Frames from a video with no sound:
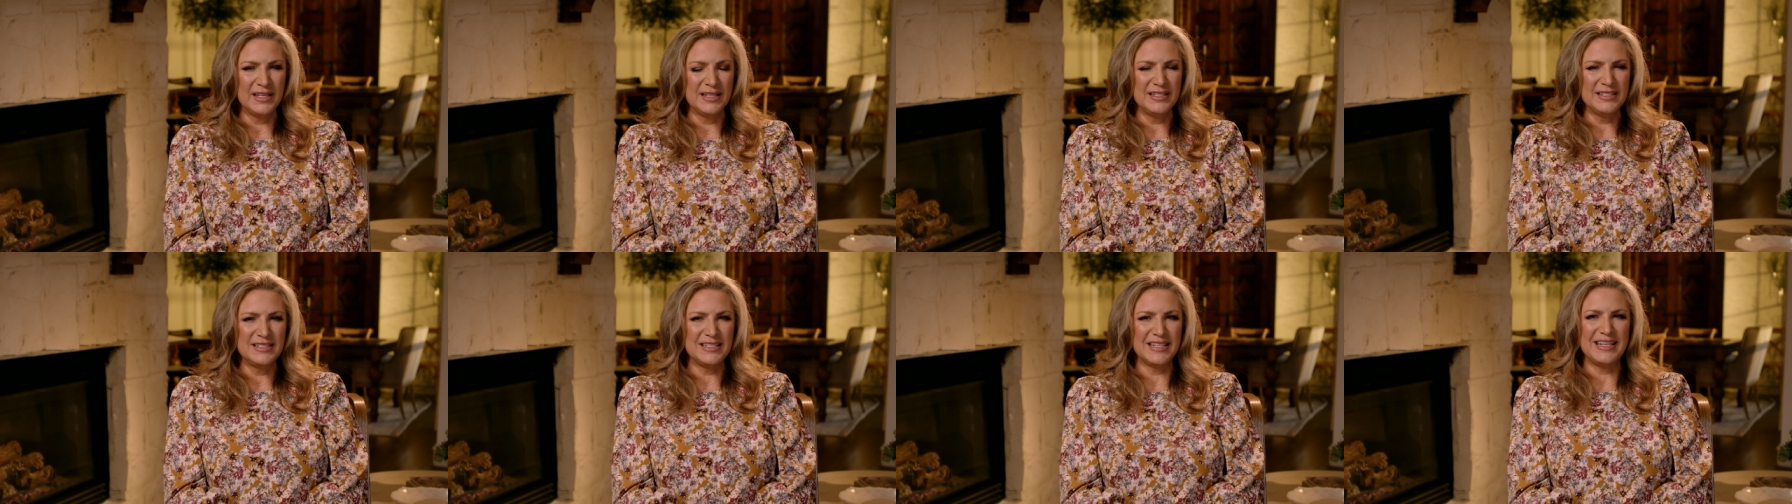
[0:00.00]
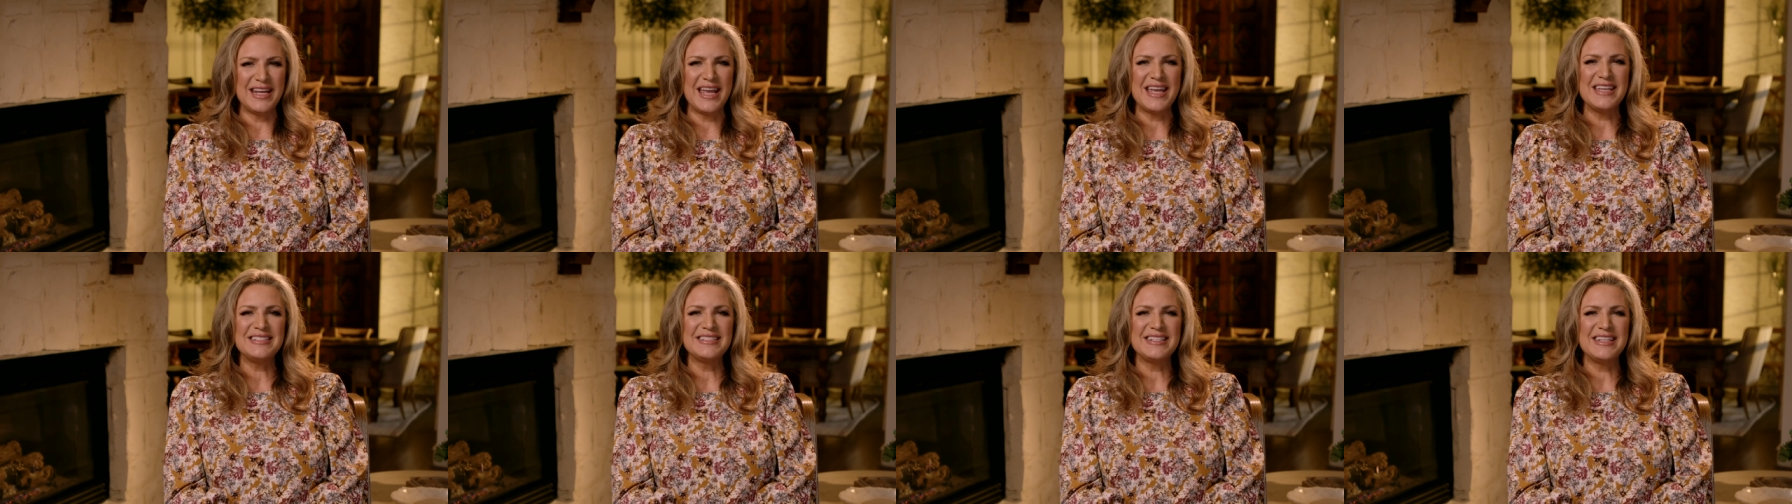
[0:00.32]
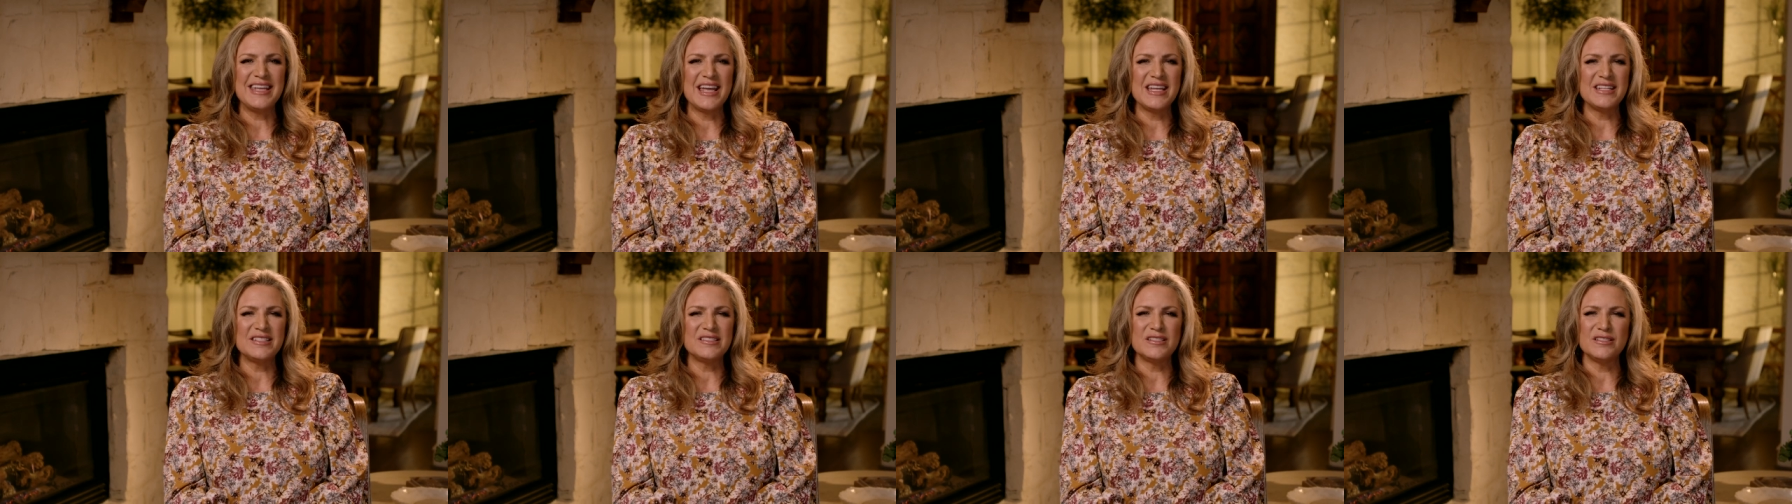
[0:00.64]
Today's
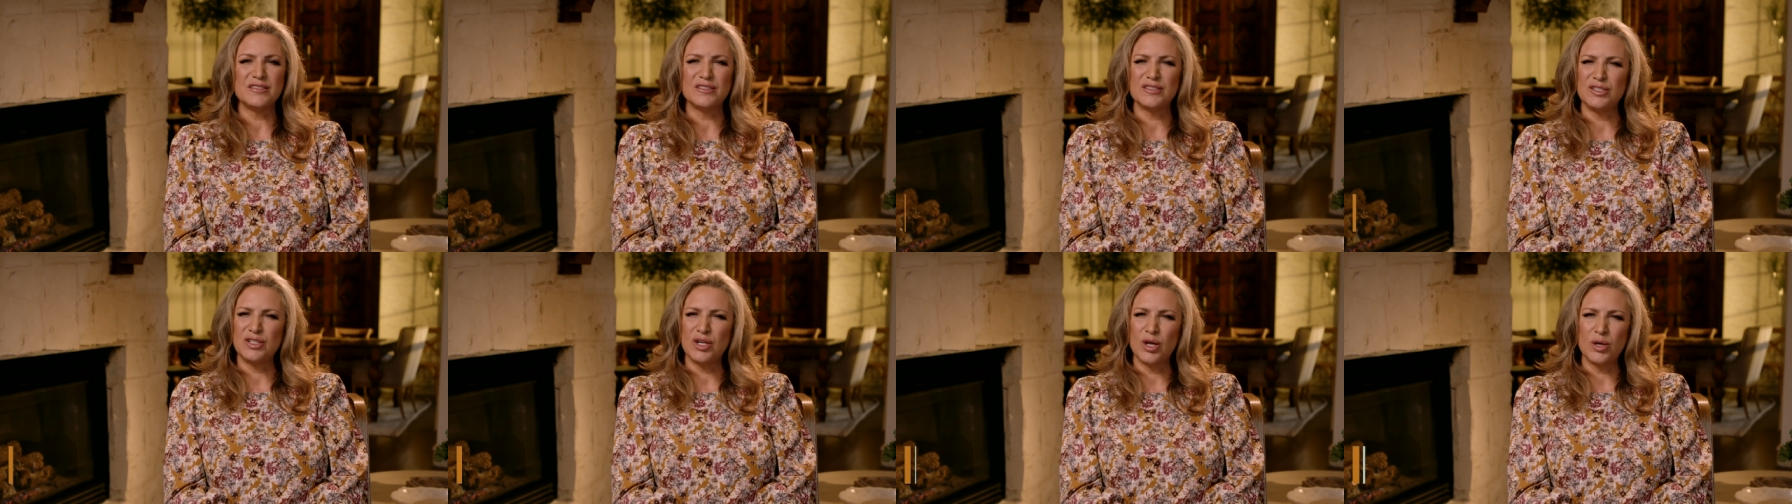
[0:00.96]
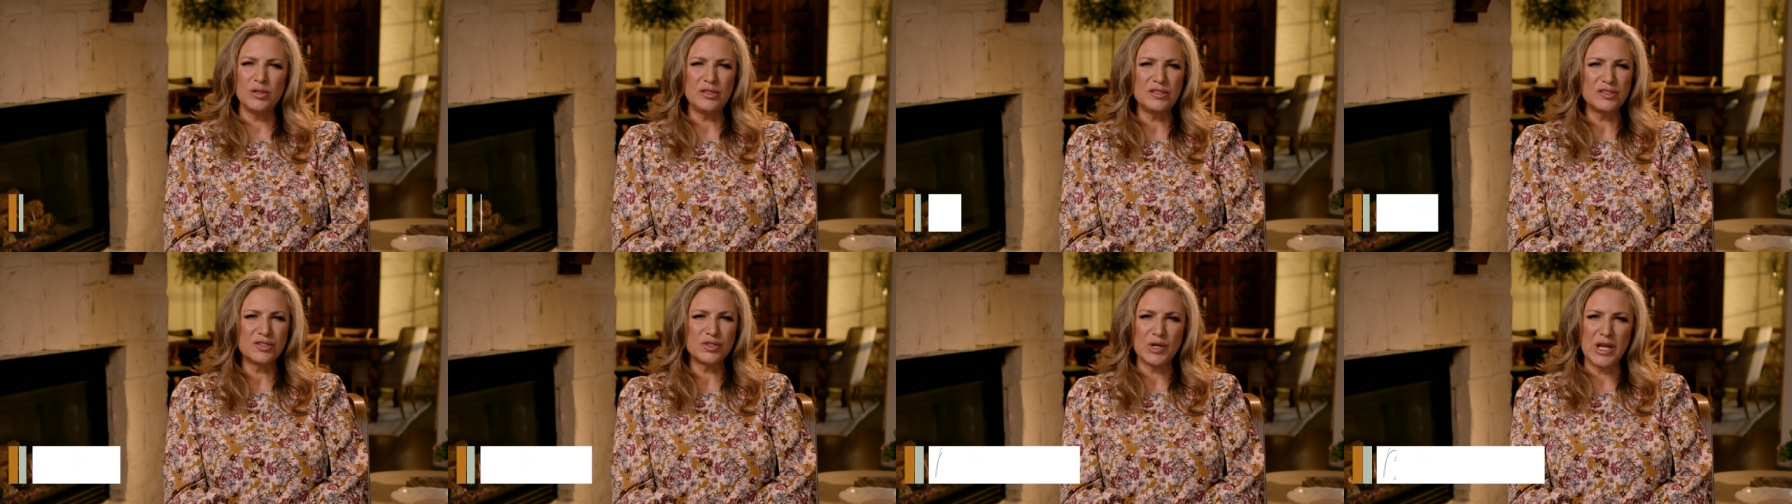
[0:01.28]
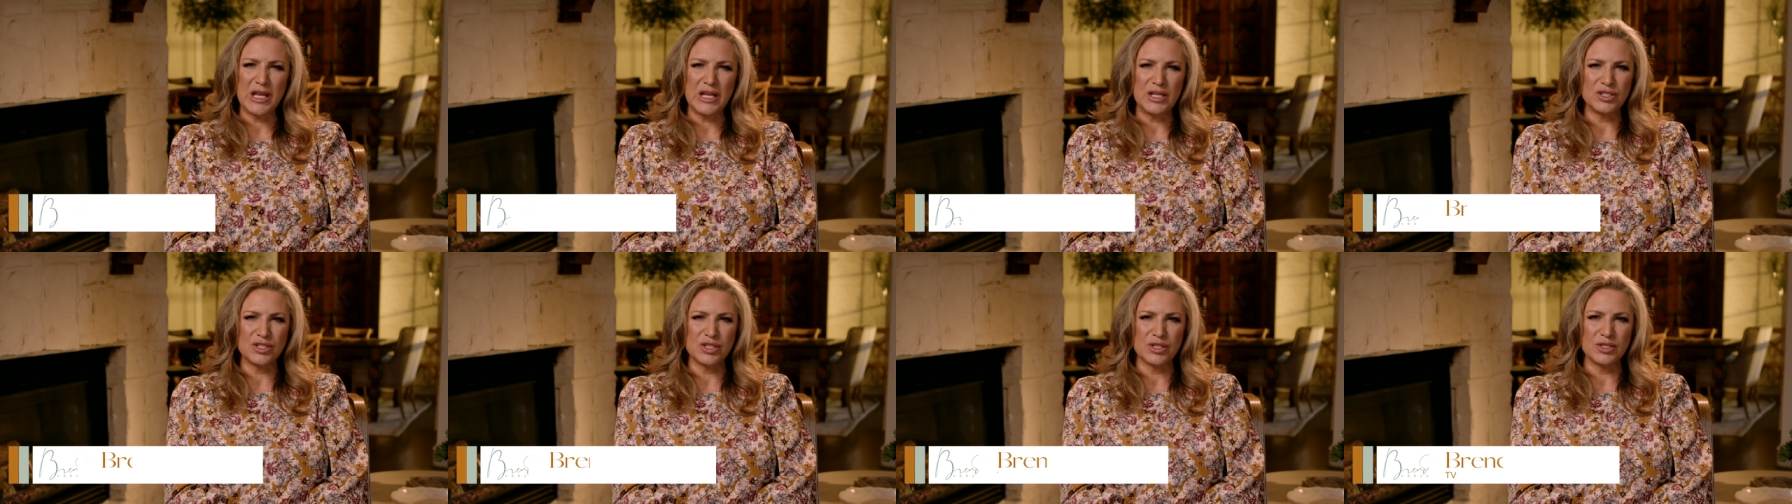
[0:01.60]
guest is no
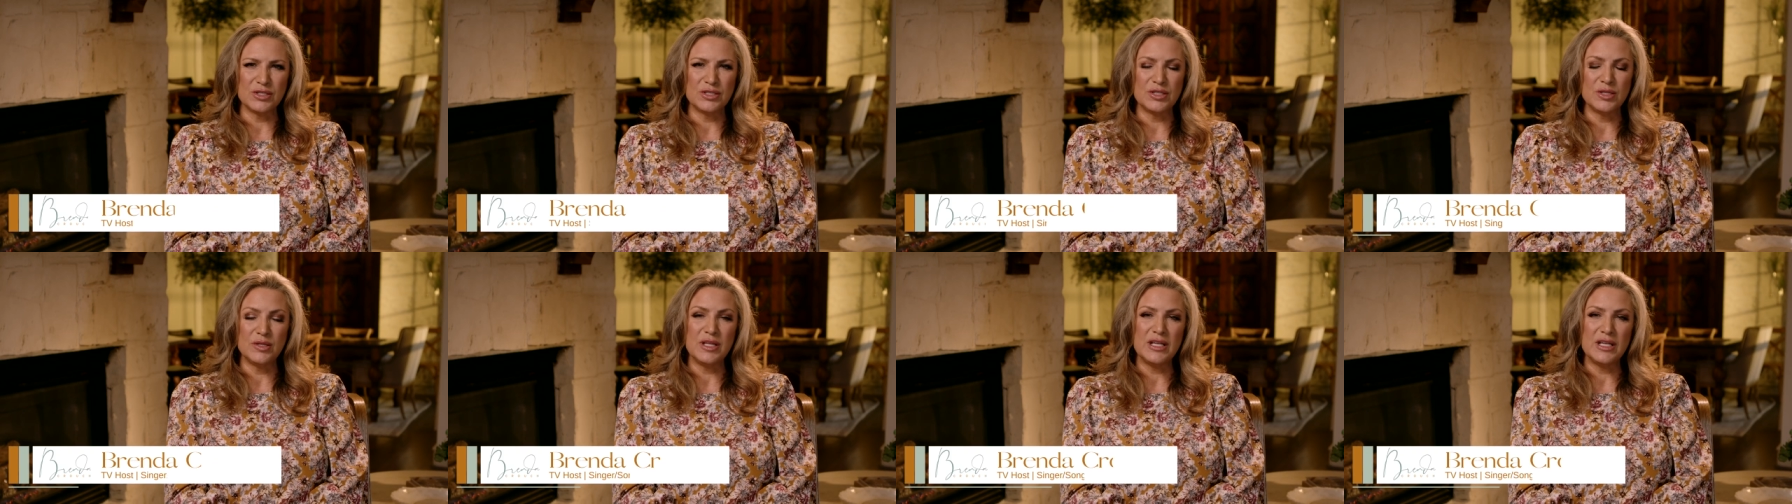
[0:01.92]
stranger to